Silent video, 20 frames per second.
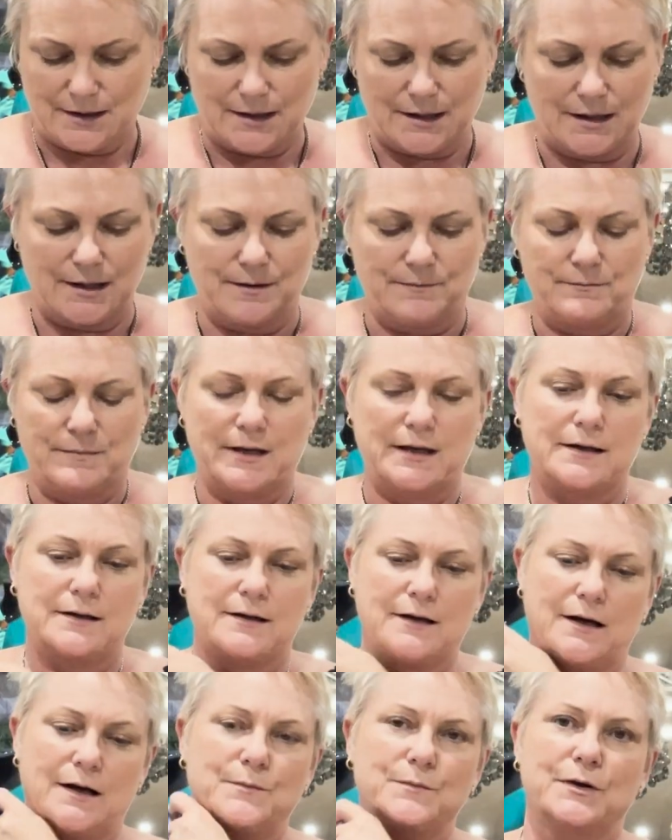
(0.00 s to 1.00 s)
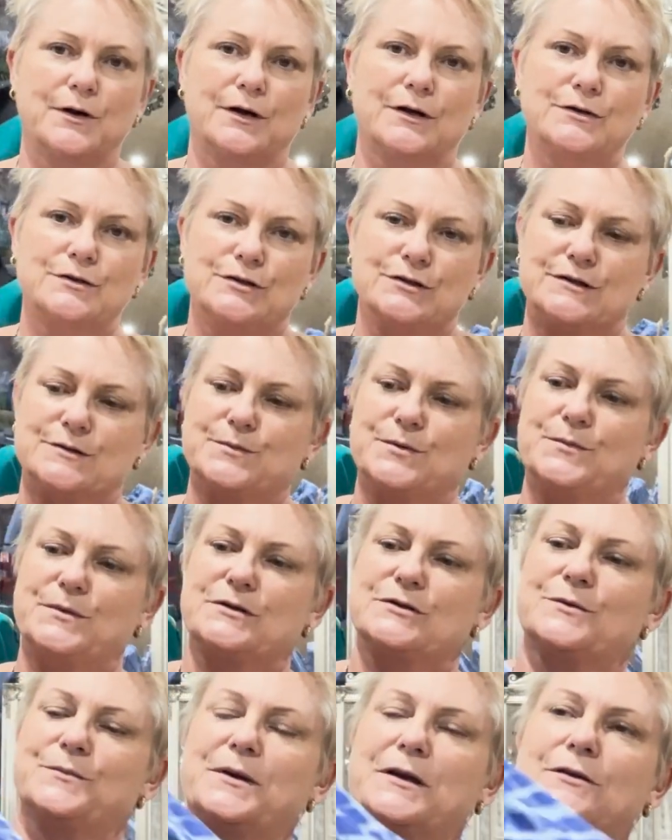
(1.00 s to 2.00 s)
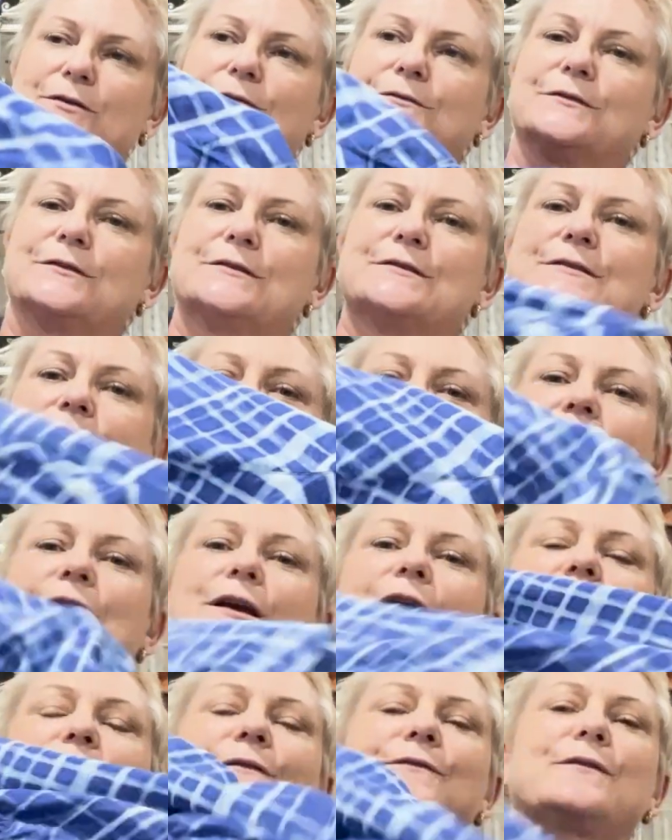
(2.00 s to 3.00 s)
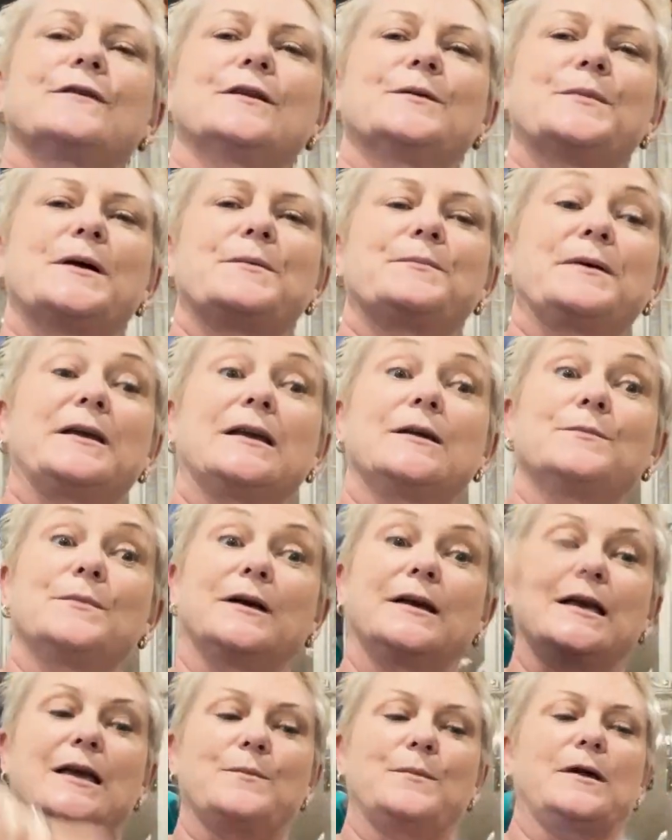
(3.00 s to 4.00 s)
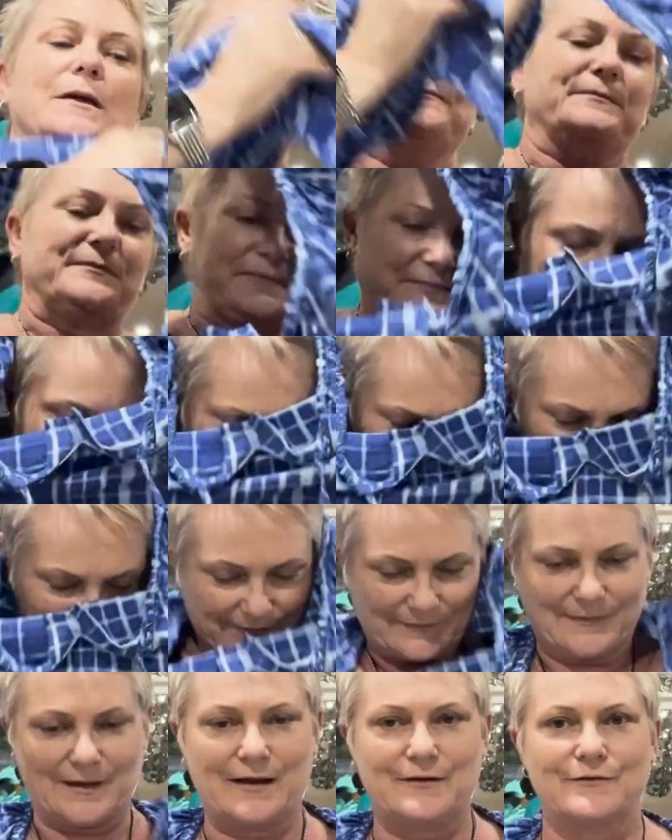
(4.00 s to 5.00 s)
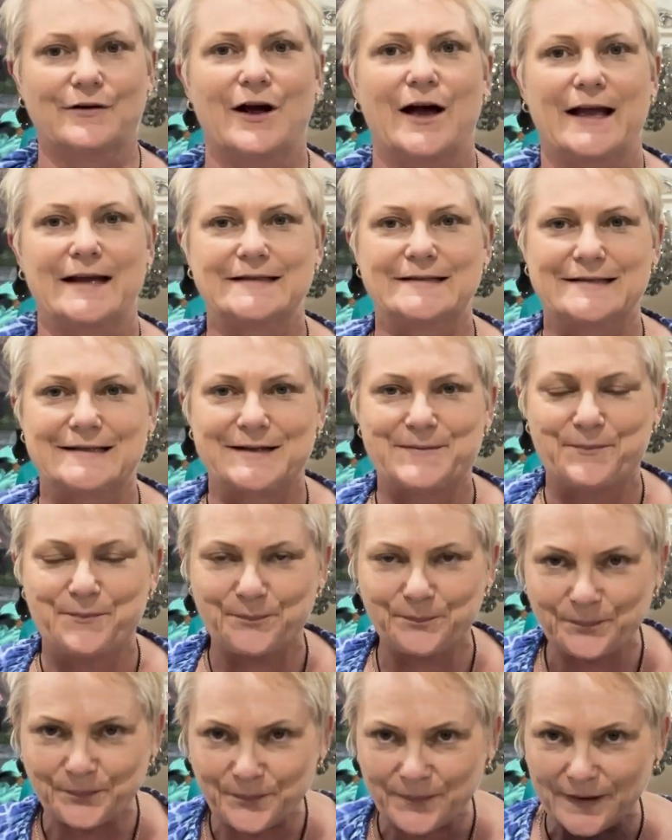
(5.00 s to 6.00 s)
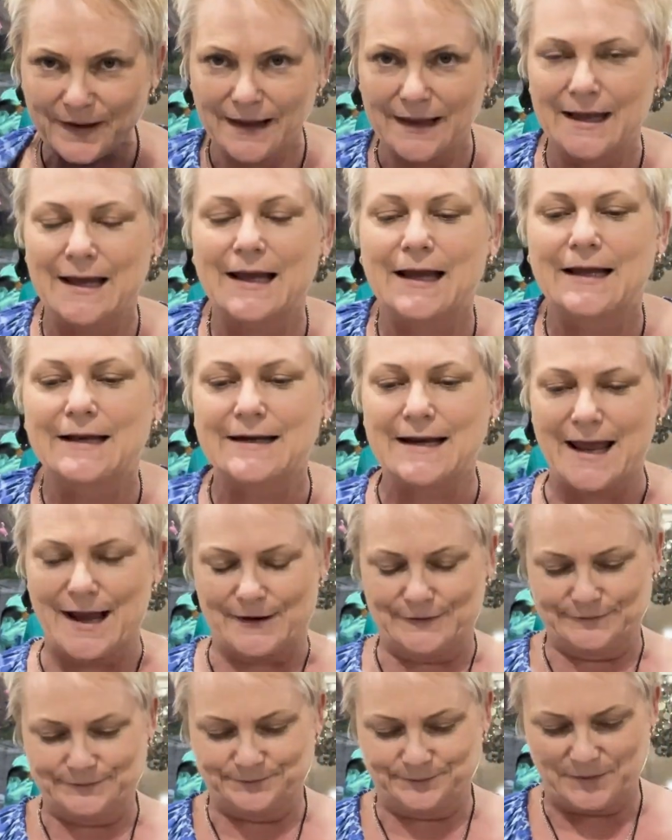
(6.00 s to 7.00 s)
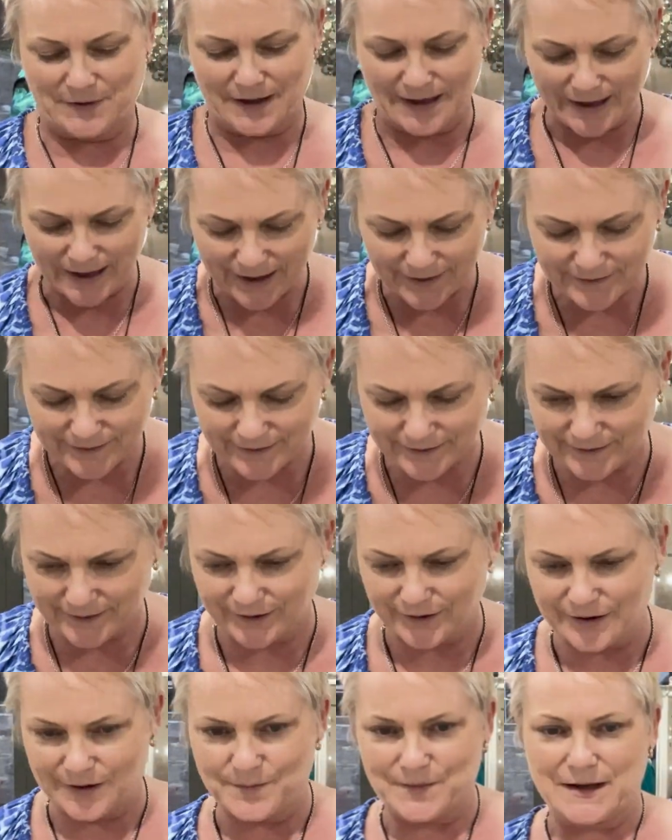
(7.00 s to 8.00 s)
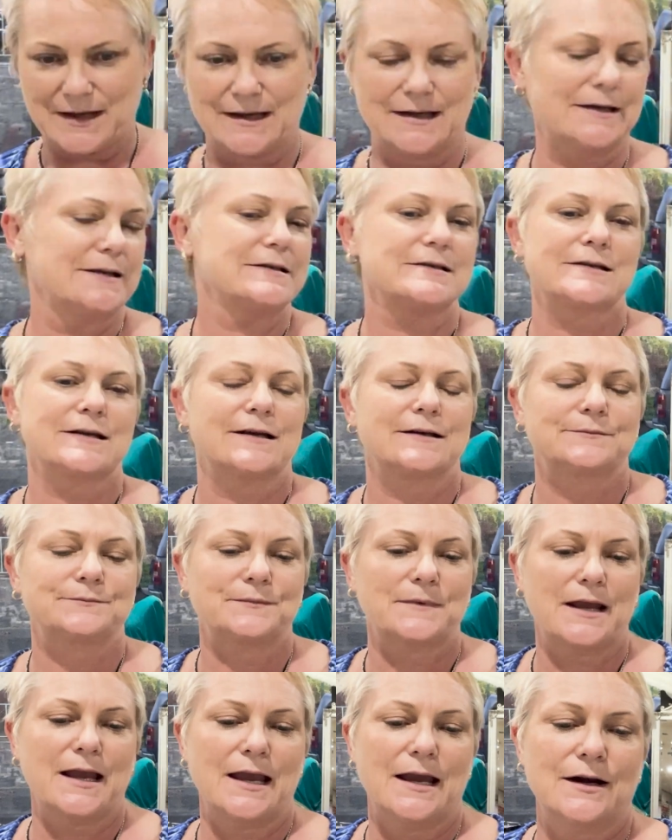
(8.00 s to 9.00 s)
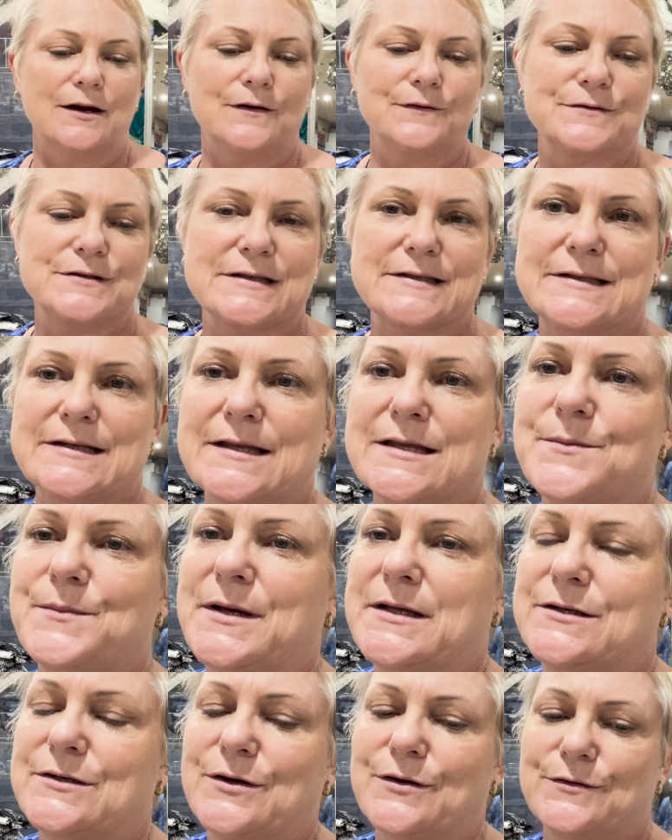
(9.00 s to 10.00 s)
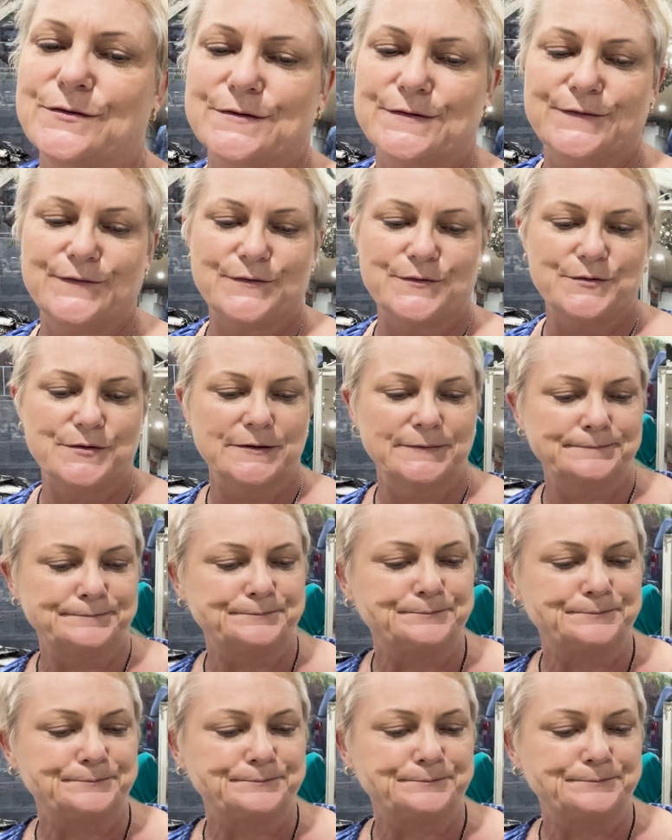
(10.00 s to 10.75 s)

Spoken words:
I'm going to just put my top back on because you know how I feel about being in my cami. Right. Now, the other thing I made, and I've just done the buttonholes for,